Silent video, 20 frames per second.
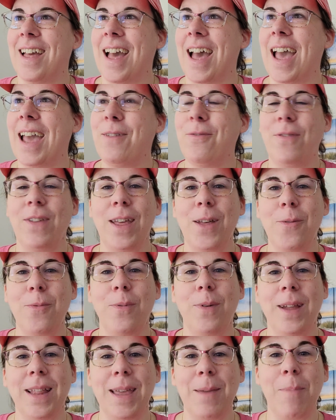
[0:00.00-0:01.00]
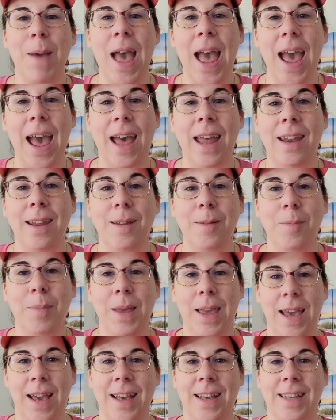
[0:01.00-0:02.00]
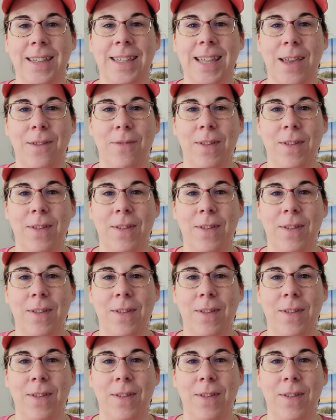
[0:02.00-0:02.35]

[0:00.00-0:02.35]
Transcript: I feel really bad because I